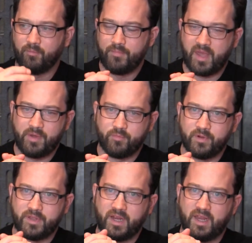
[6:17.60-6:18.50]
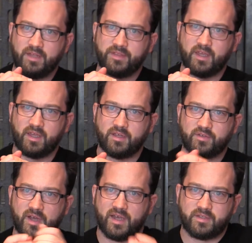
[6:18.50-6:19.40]
Maybe more than anything, it
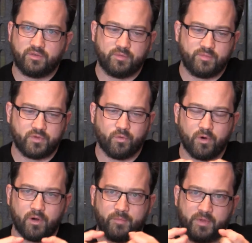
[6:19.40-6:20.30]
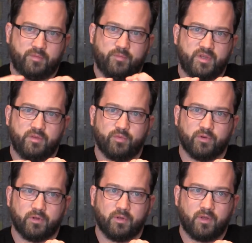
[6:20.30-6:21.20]
tries to absorb
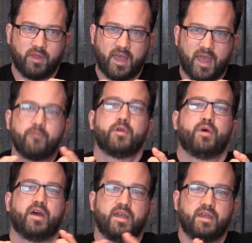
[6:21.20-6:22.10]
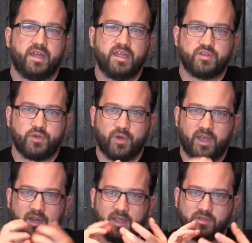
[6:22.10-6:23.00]
people, everybody, into
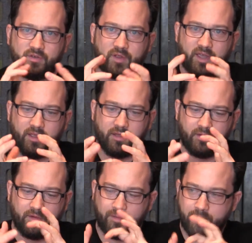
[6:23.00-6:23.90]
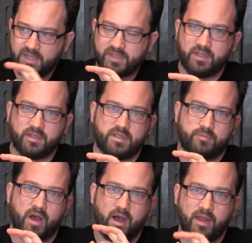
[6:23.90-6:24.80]
it and to create a mixing
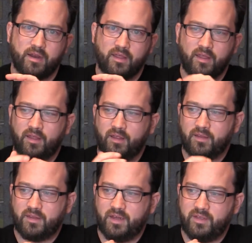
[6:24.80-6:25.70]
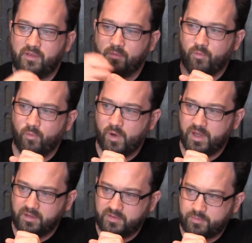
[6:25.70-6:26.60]
spot that is
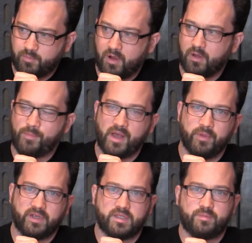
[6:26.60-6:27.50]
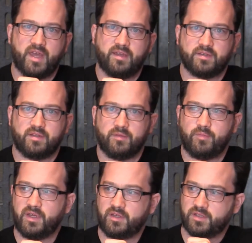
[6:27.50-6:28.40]
one small public space on the
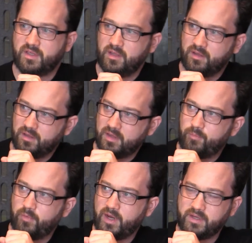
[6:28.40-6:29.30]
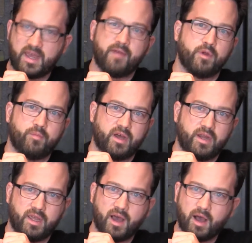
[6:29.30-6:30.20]
beach that brings
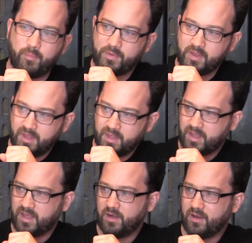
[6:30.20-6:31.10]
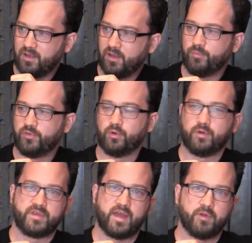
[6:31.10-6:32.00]
everybody up and
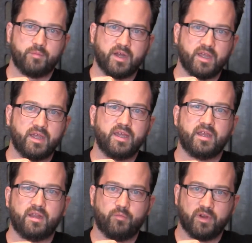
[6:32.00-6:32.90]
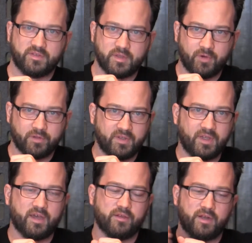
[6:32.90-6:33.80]
absorbs everybody in and brings them all
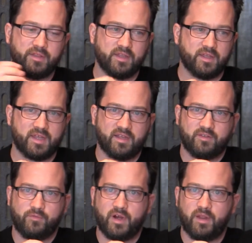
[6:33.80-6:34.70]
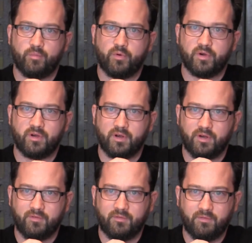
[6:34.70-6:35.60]
together. I think that that's a very
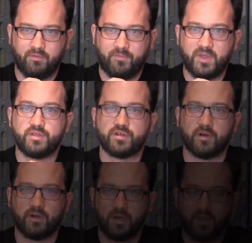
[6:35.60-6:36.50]
important feature.